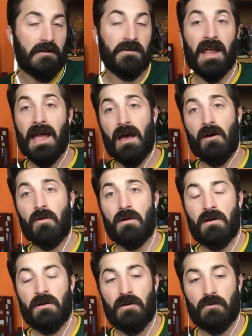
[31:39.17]
Now,
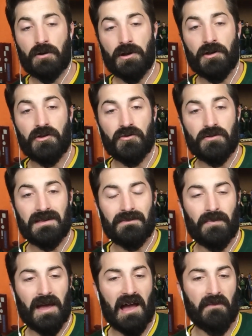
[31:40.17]
we're going to do the
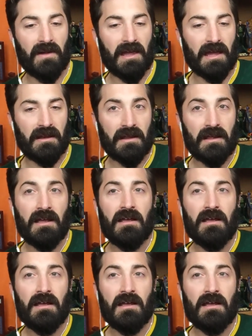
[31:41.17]
Batman,